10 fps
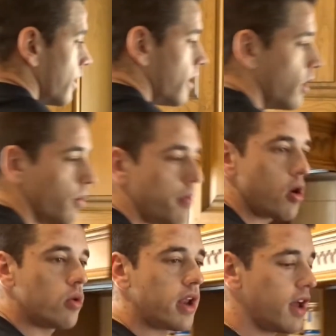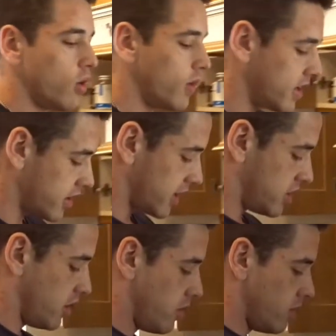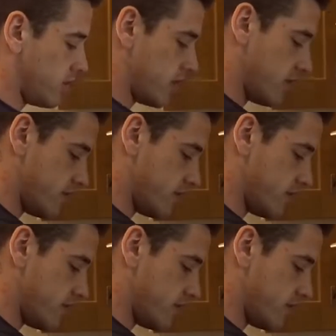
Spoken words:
little bottle that I always like to use.